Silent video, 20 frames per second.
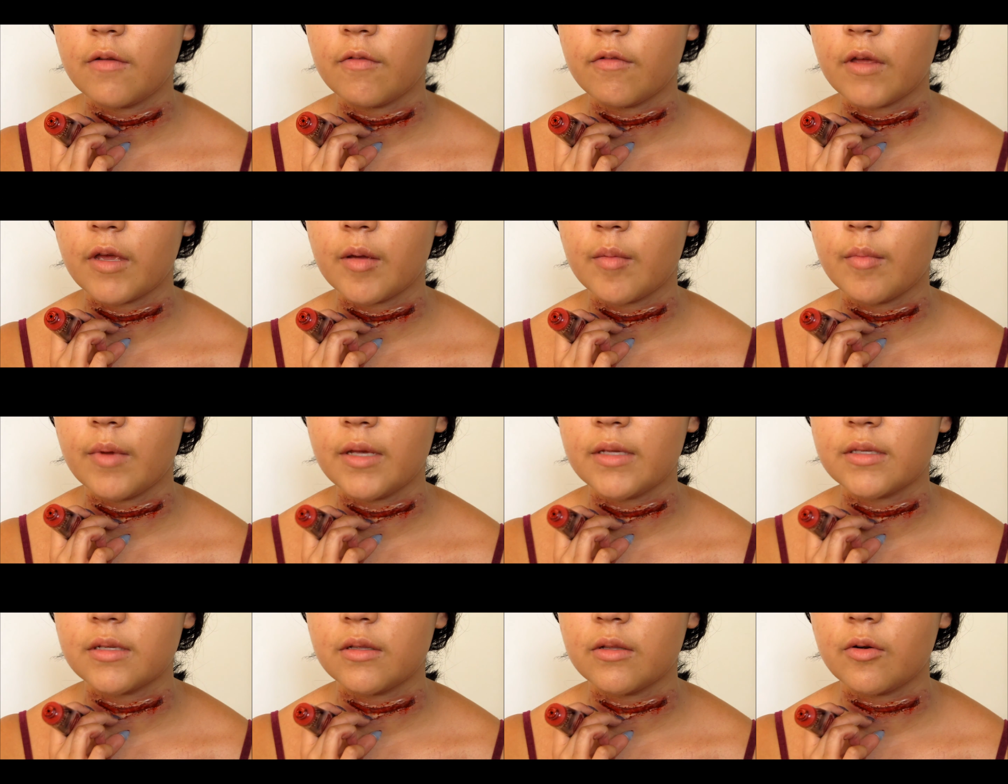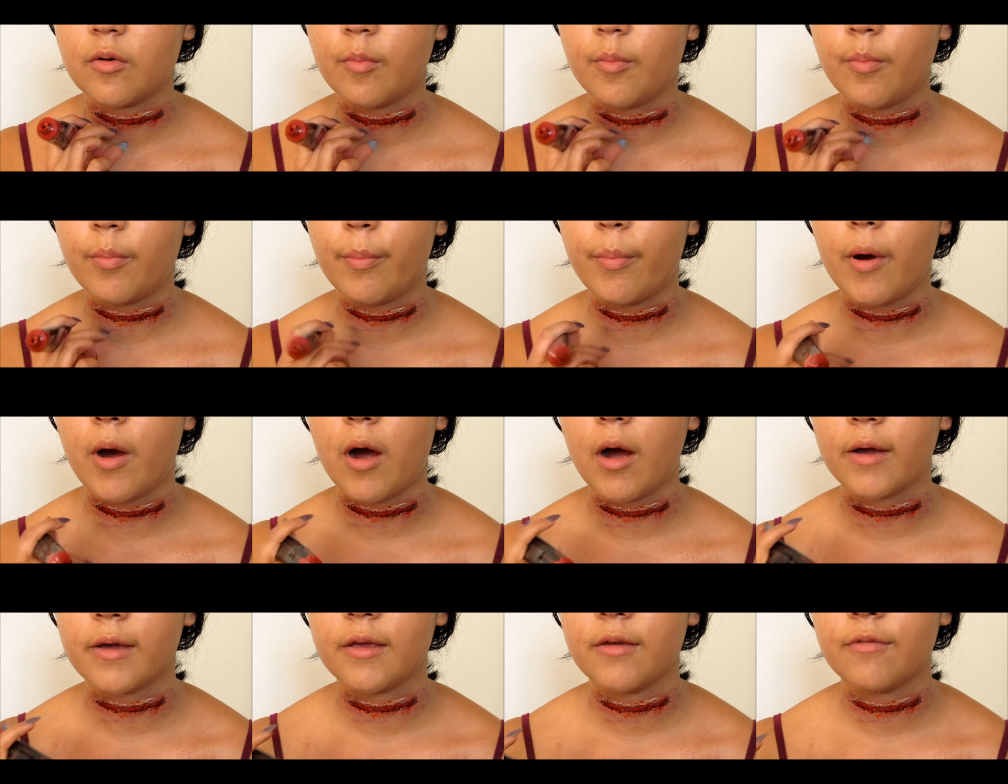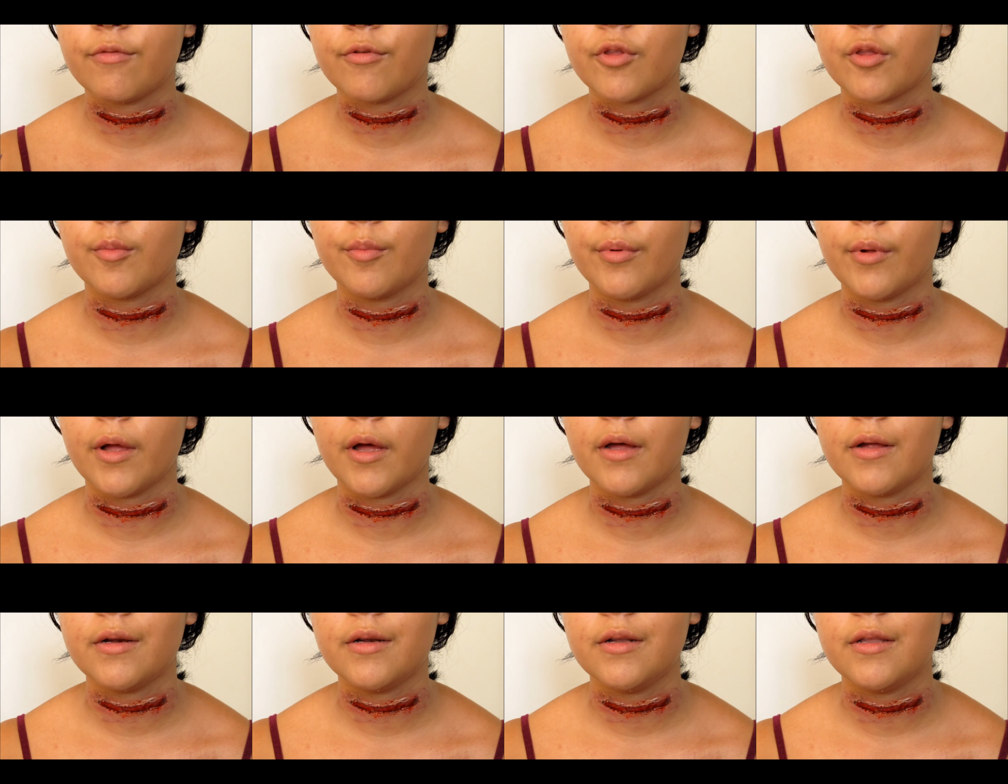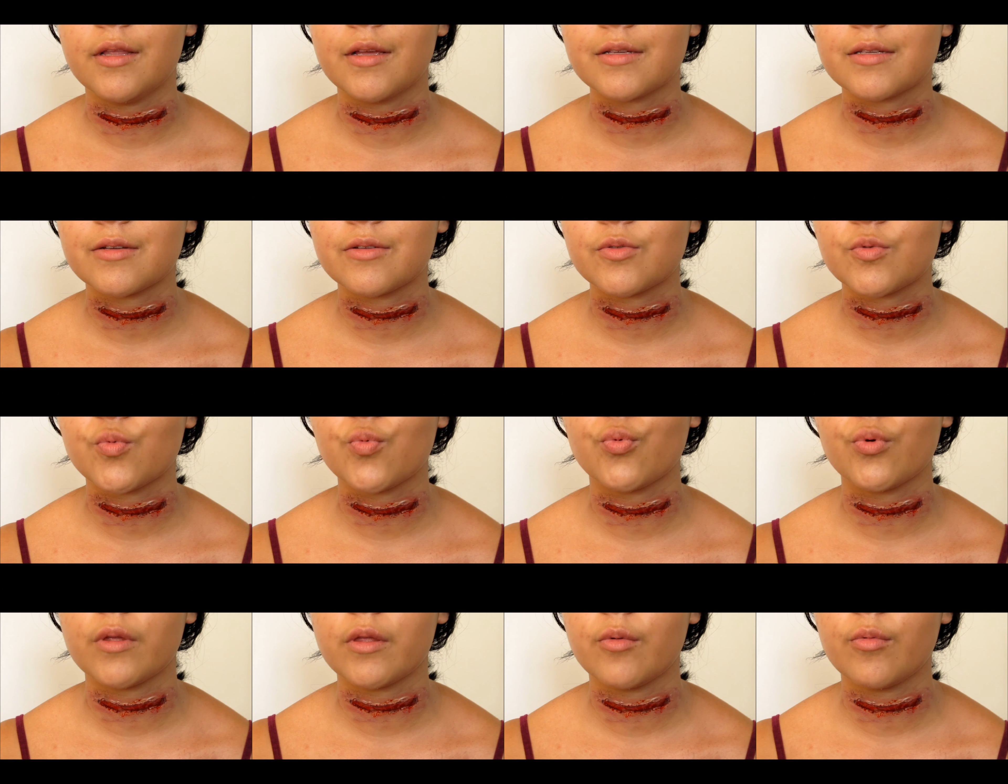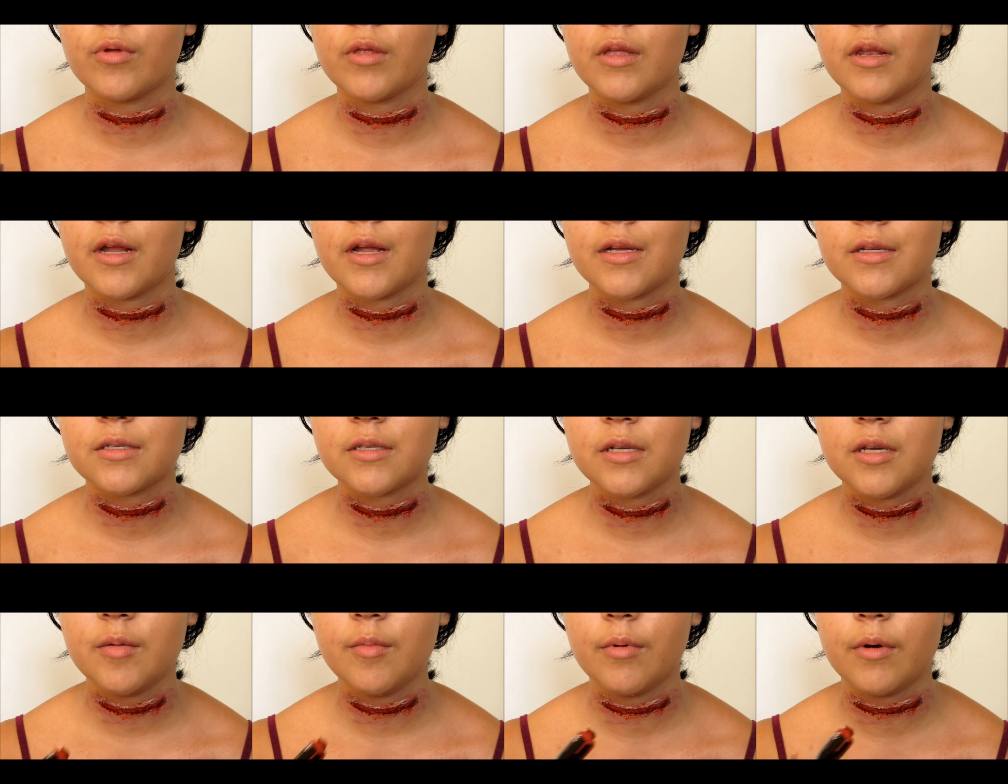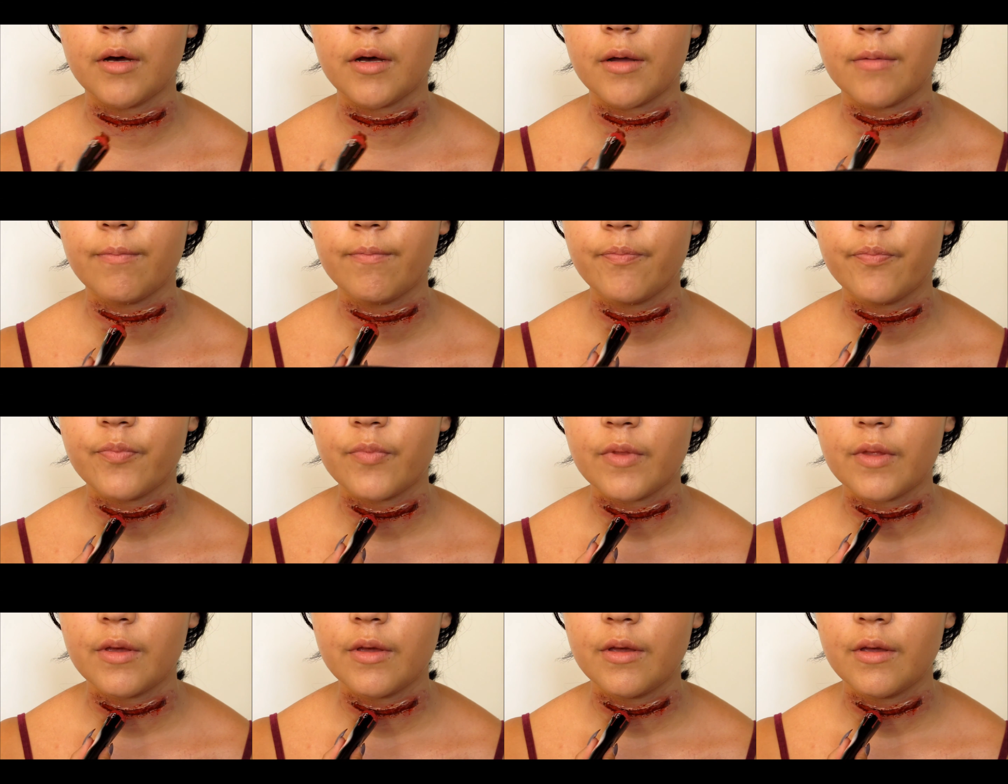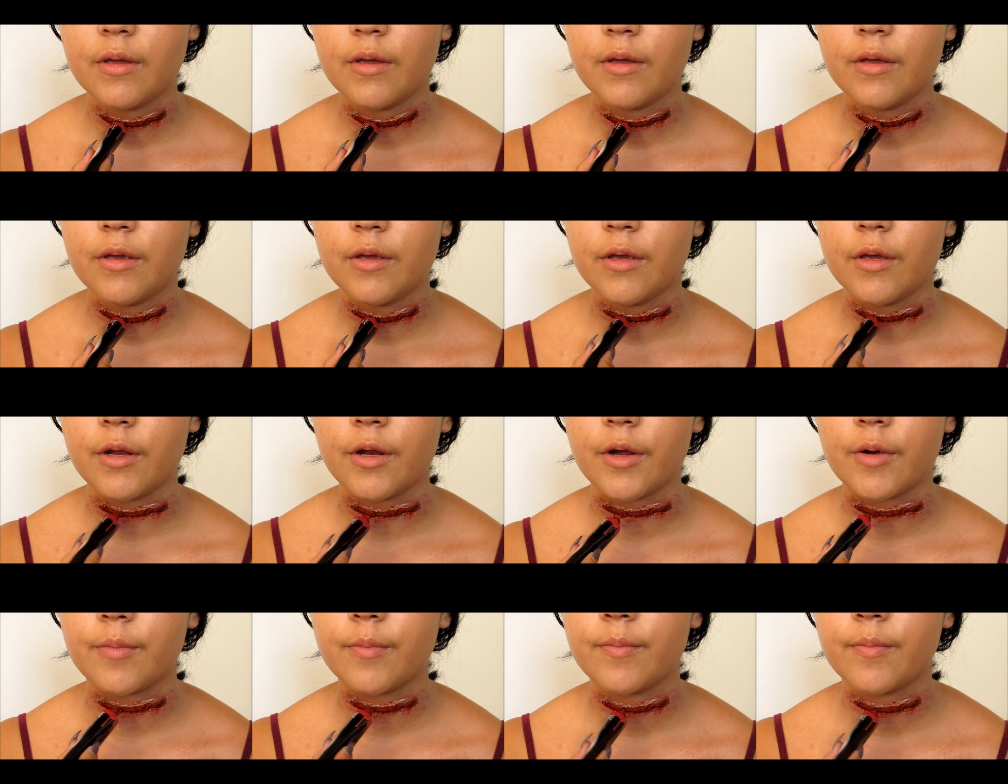of like makes a little pocket for the blood. That sounds really, really nasty, but you know.